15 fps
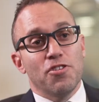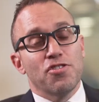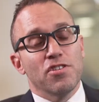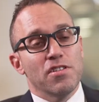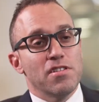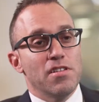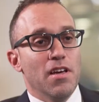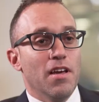
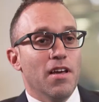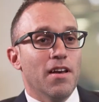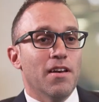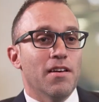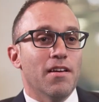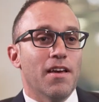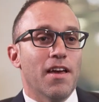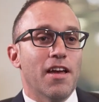interest
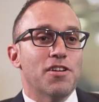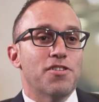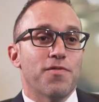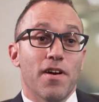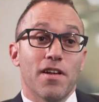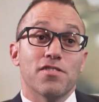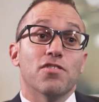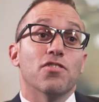in hedge
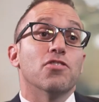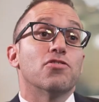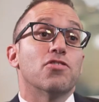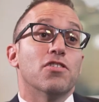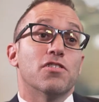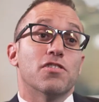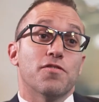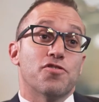funds and
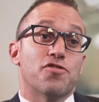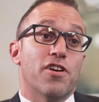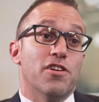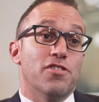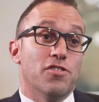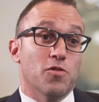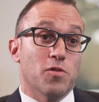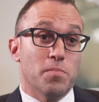alternative
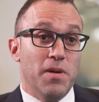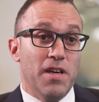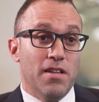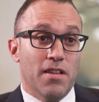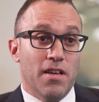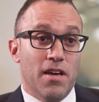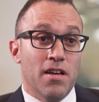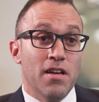strategies was
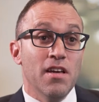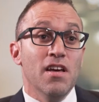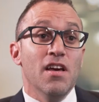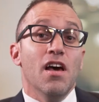peaked then.